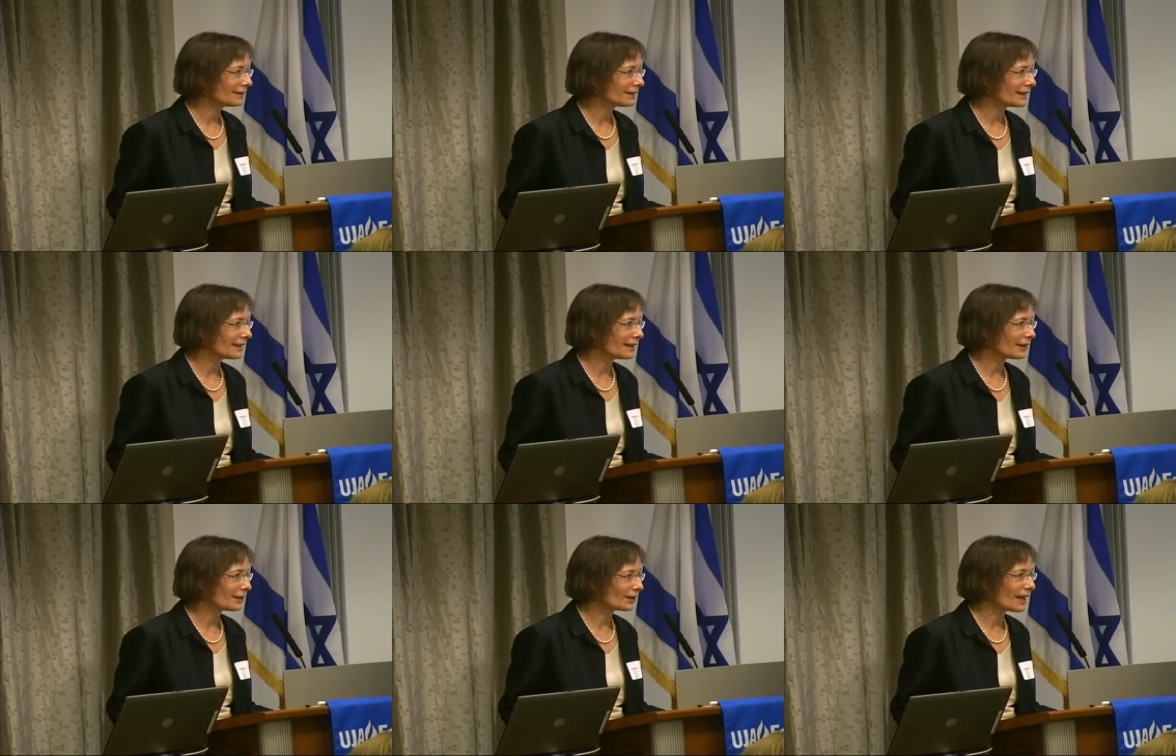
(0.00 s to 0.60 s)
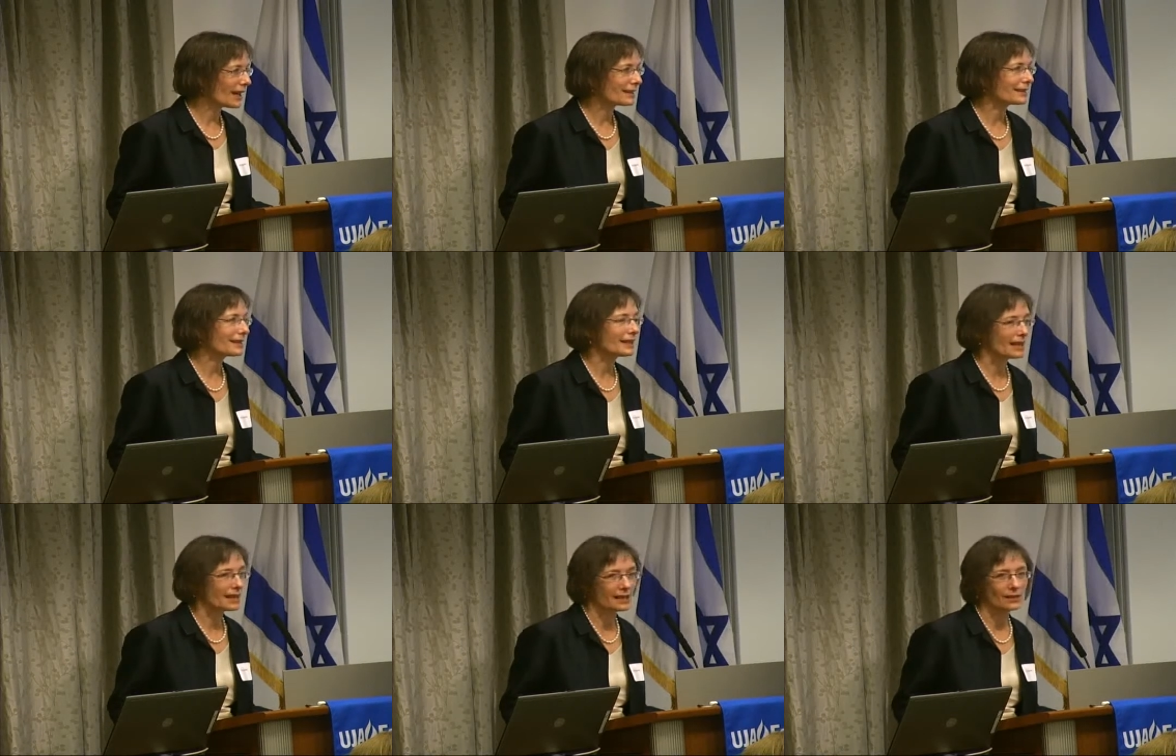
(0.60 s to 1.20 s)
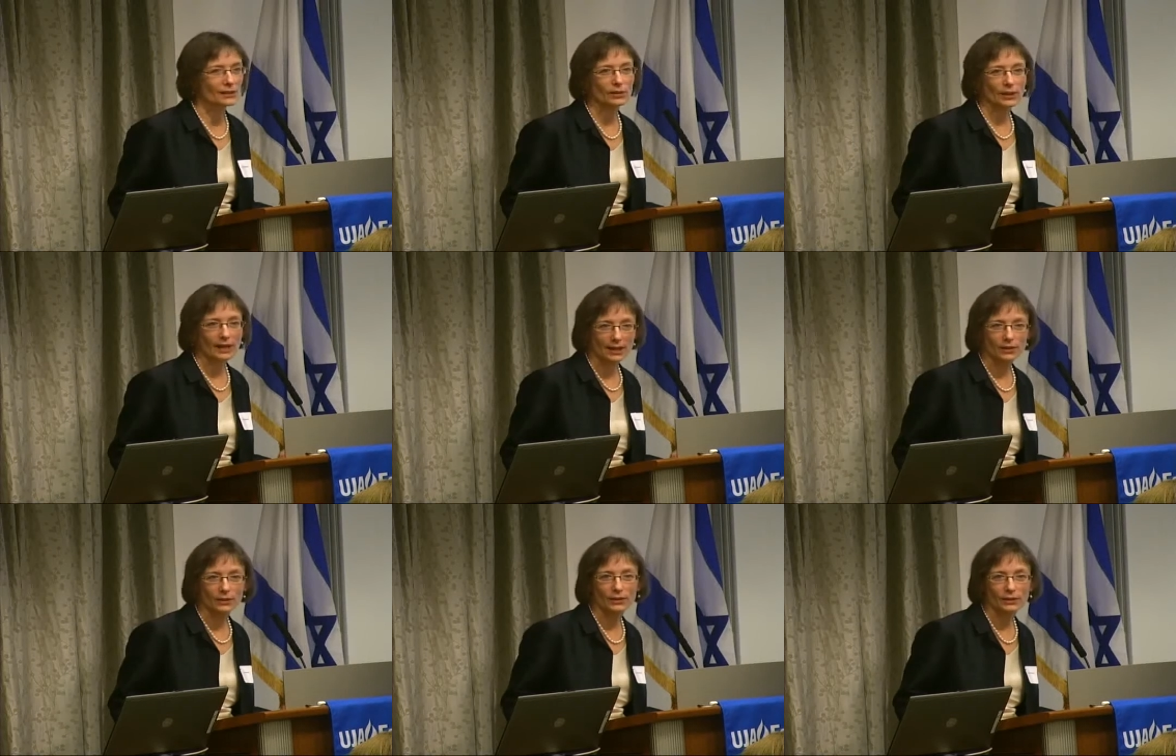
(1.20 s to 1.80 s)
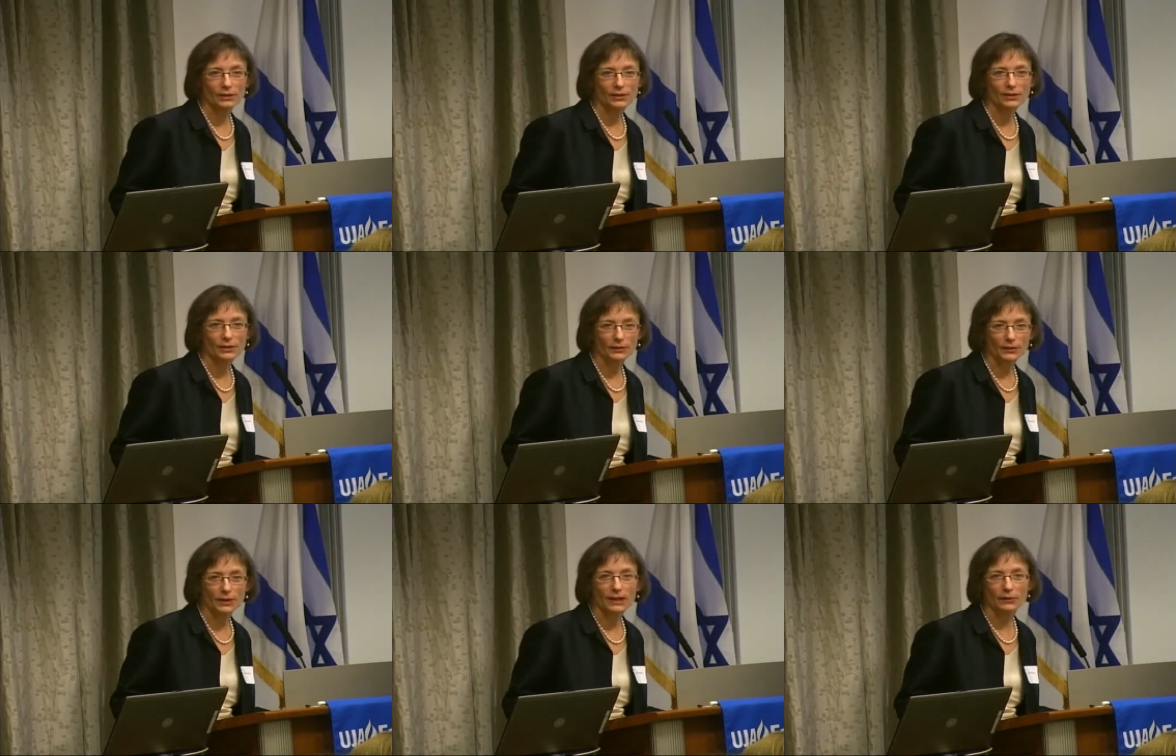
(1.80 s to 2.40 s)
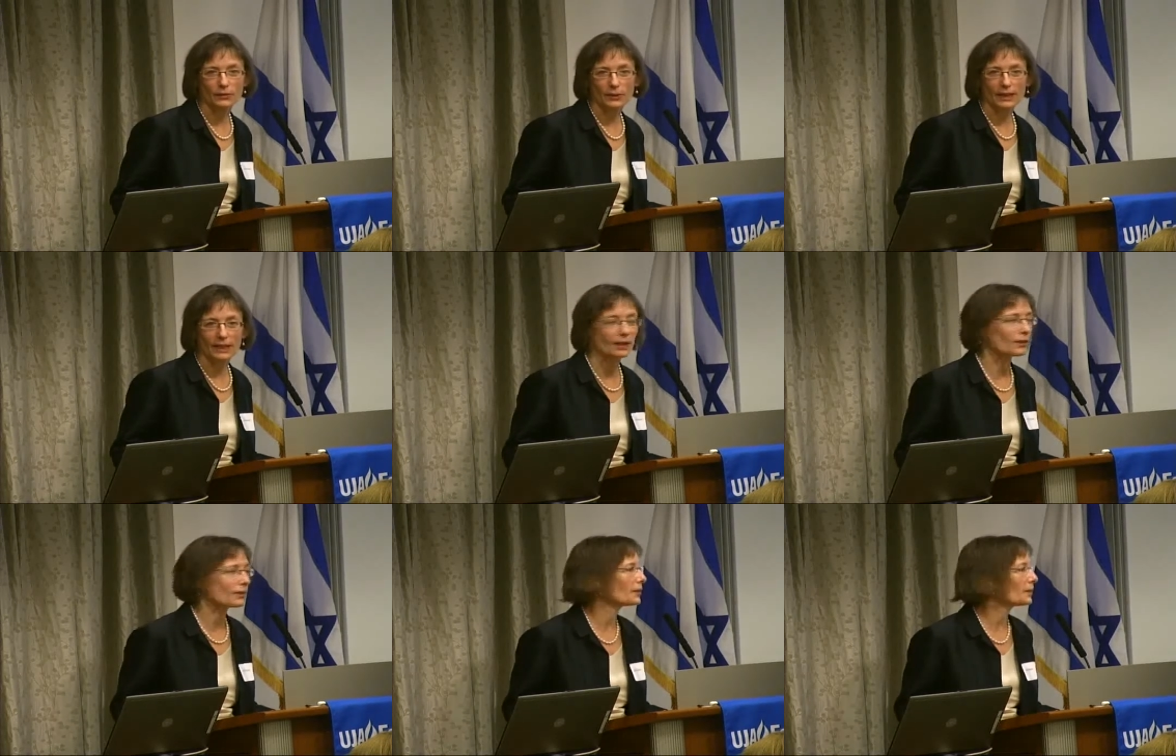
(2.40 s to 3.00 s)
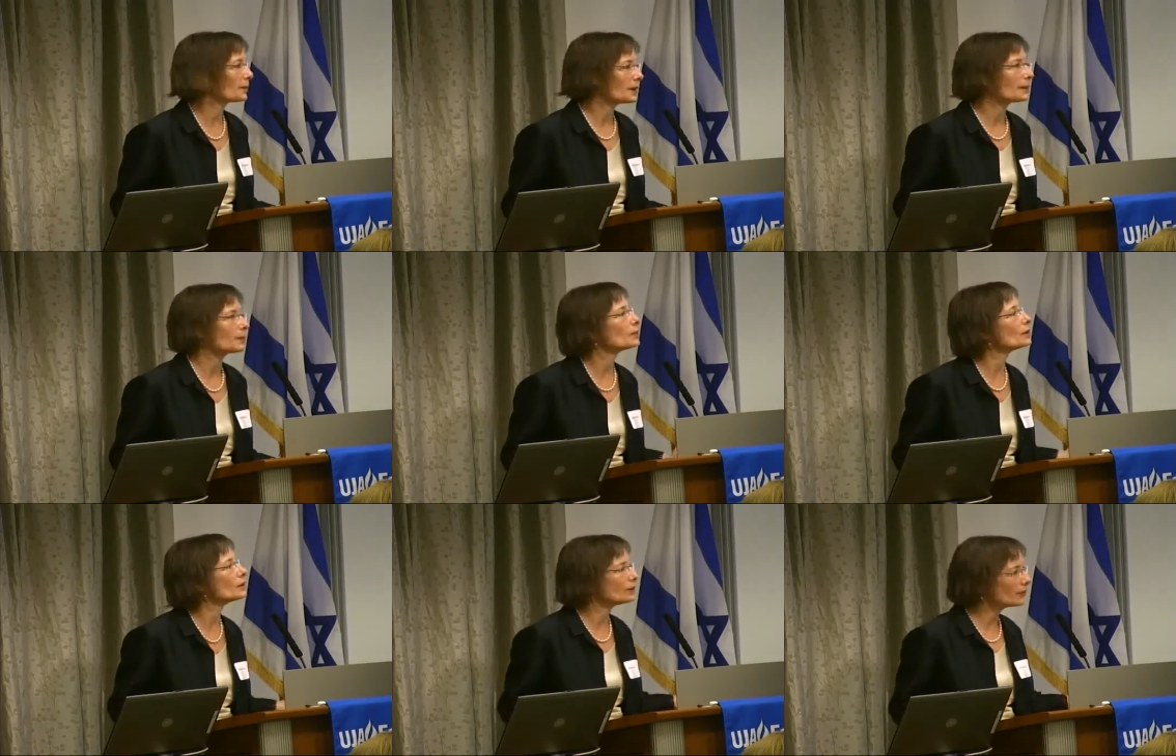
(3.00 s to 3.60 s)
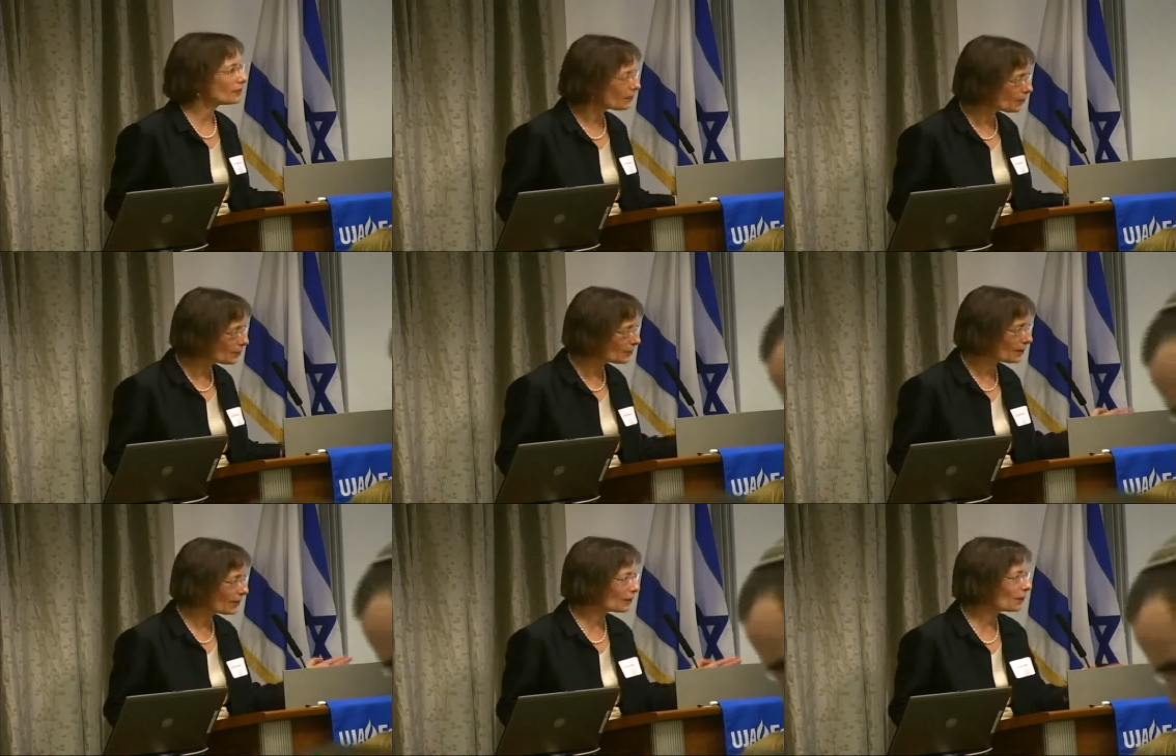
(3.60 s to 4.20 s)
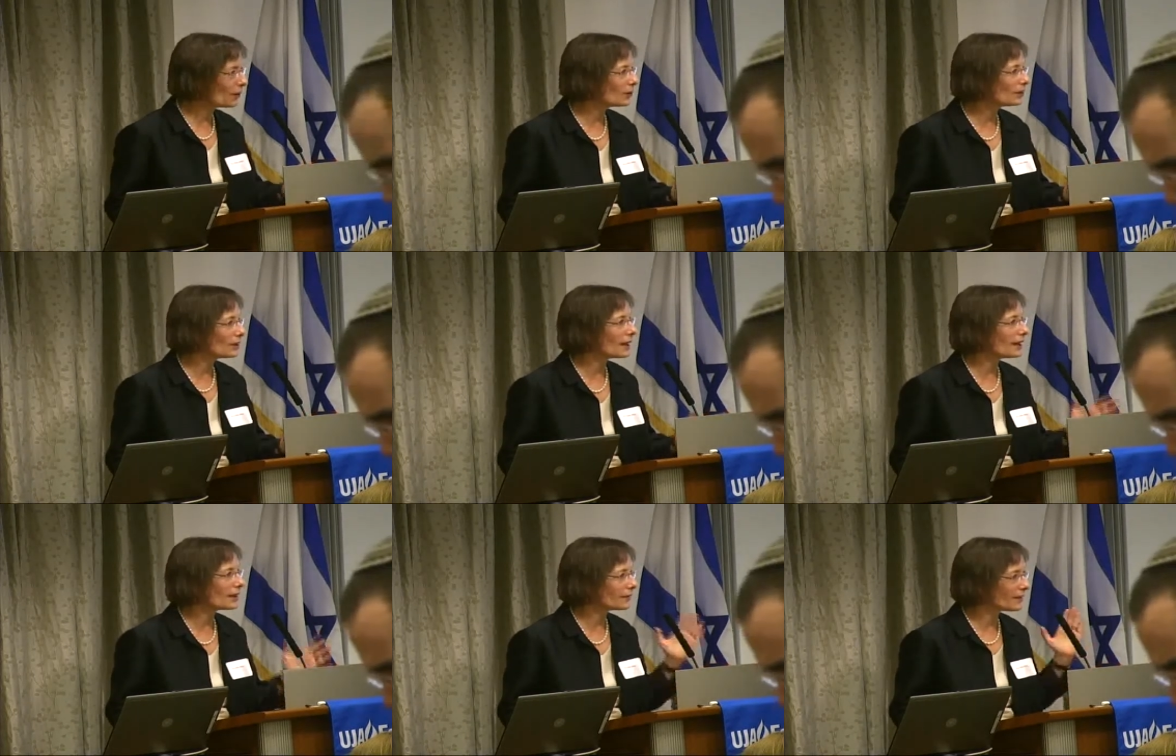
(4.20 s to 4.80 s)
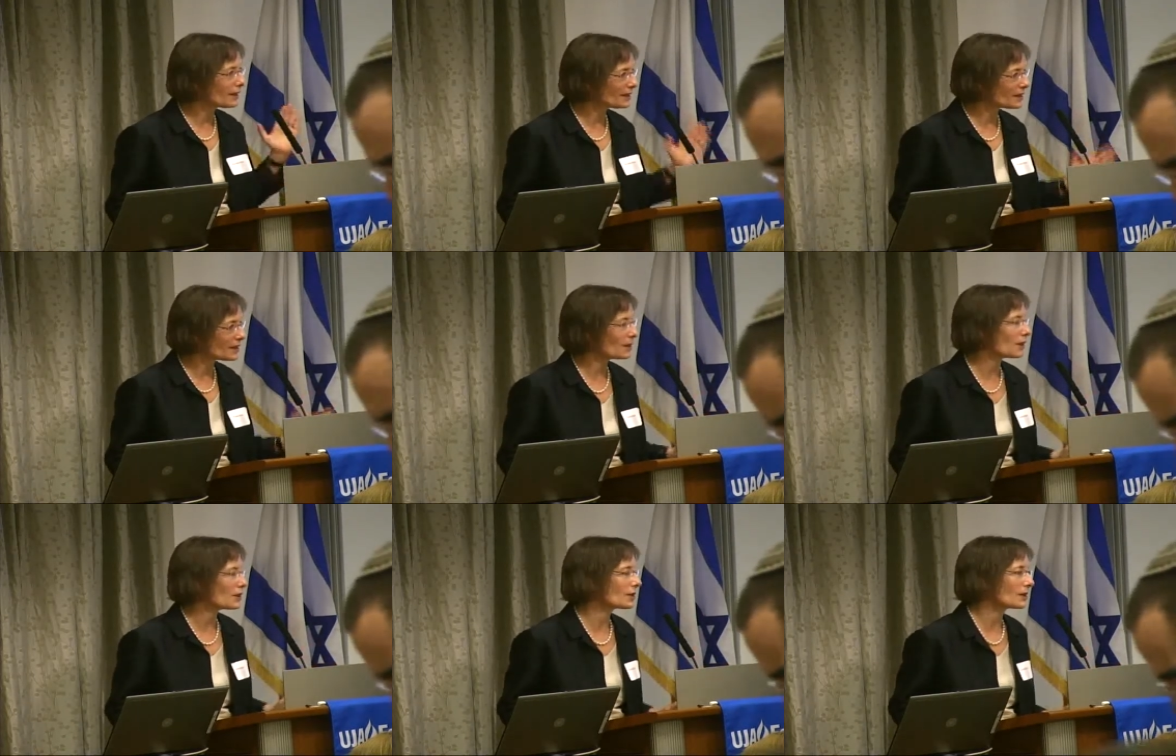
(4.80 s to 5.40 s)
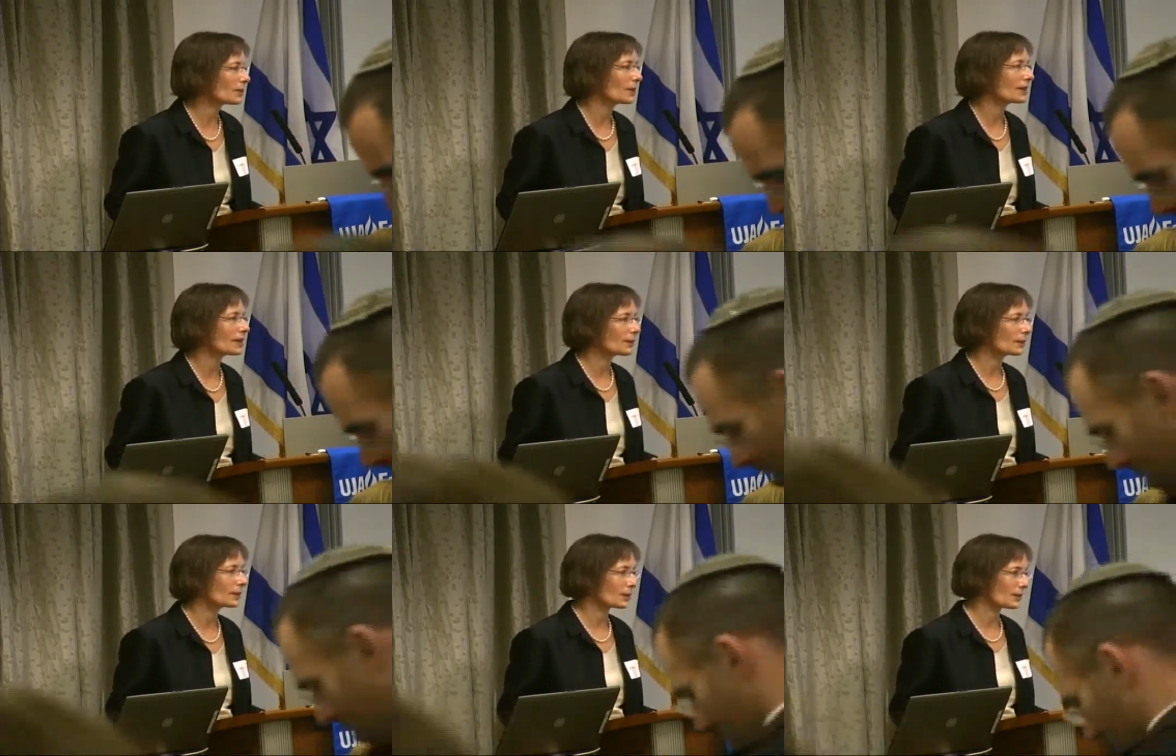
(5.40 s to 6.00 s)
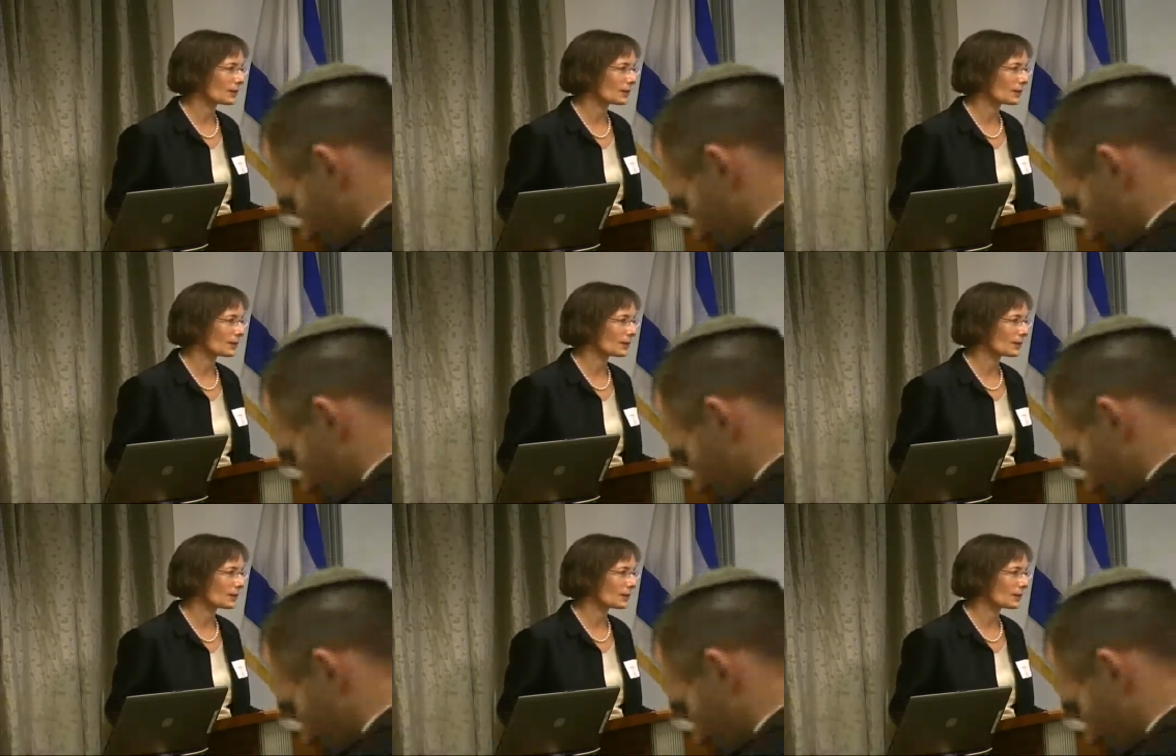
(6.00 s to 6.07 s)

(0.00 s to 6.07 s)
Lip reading: in their last days or hours of life, we care for people through their whole life, and especially when they're most